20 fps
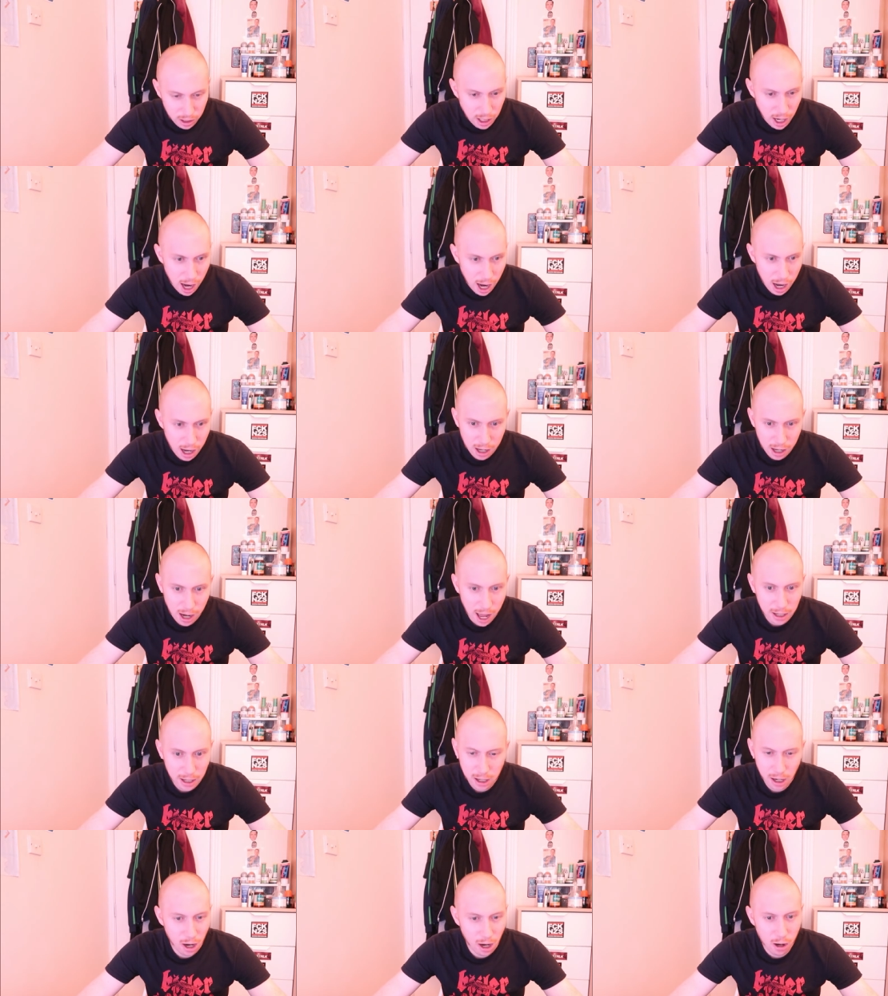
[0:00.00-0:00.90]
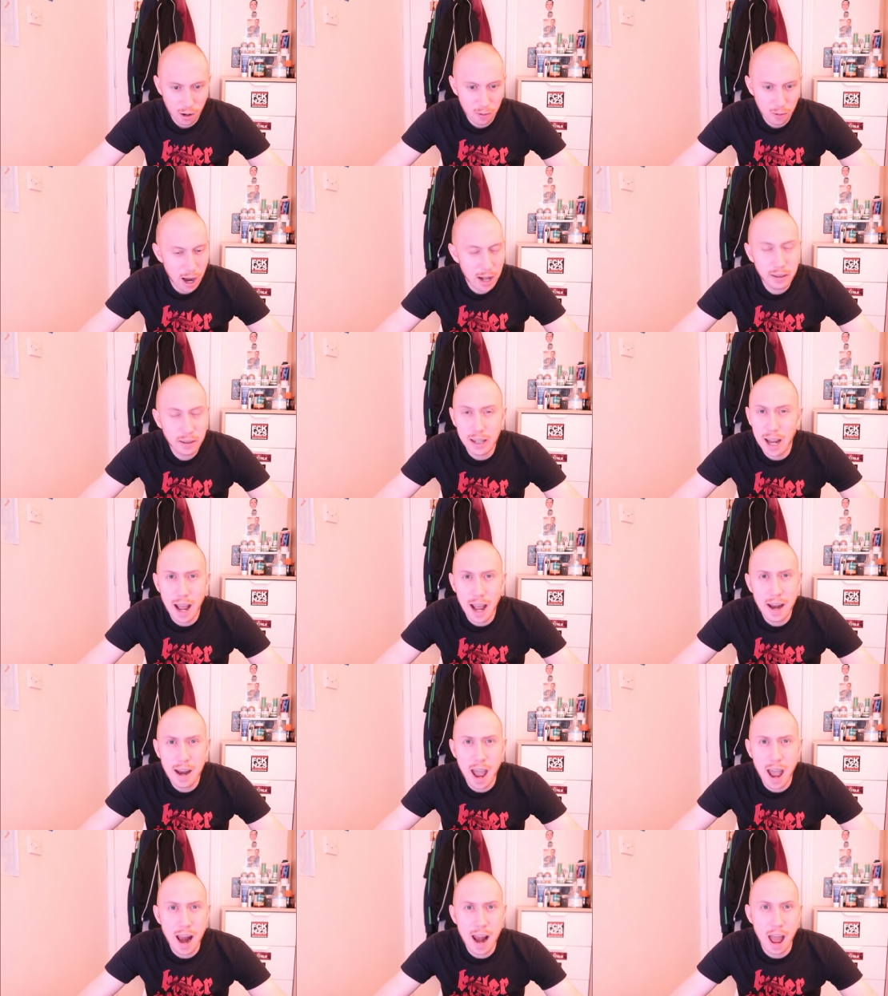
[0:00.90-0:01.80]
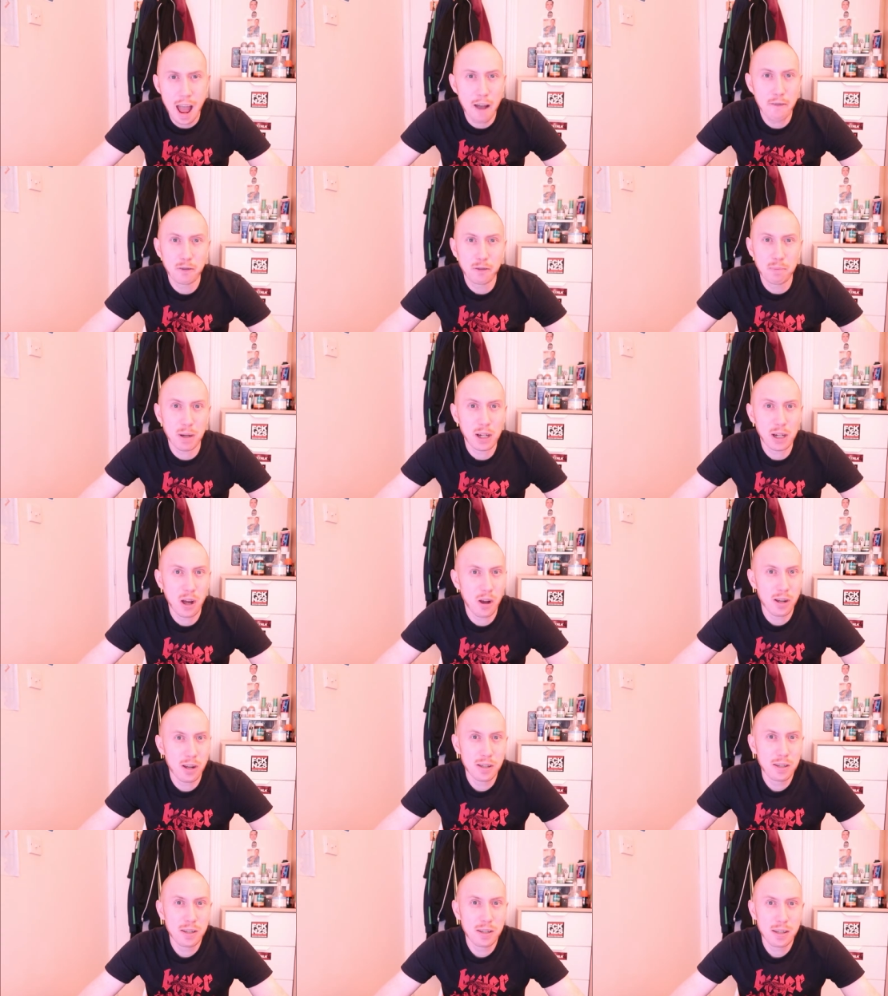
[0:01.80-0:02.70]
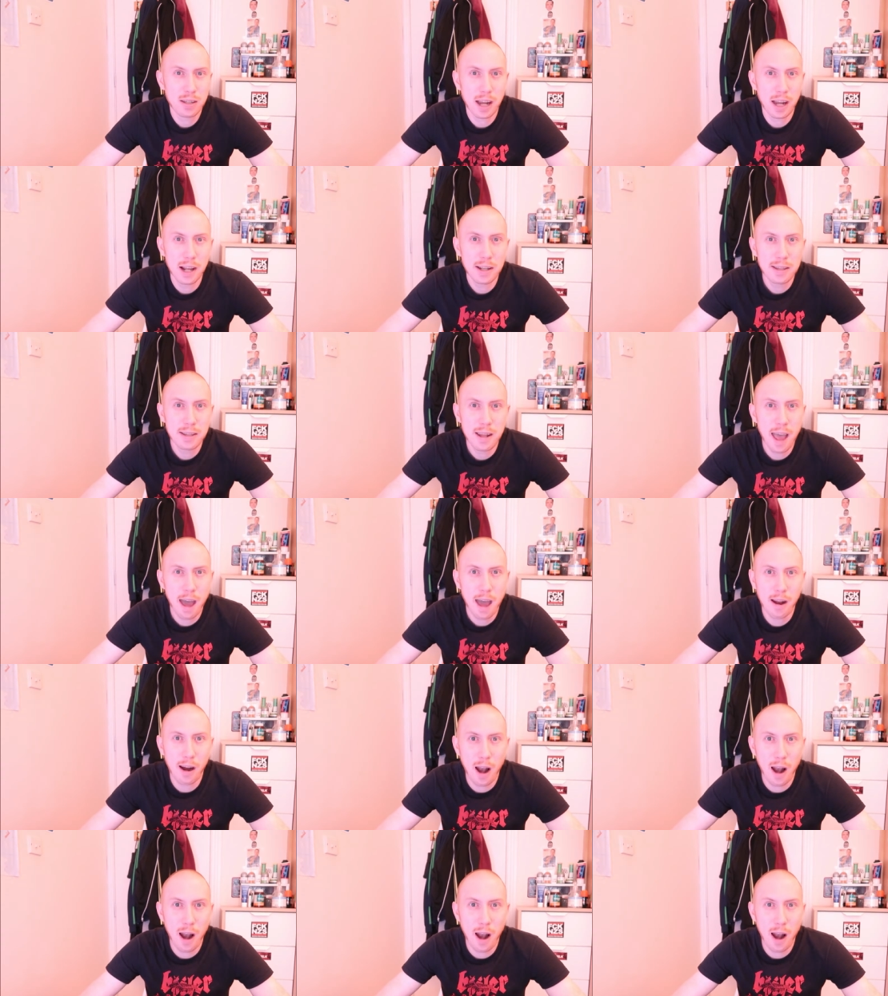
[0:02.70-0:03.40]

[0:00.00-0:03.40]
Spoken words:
Yeah, like, you know, at the end I left because it's not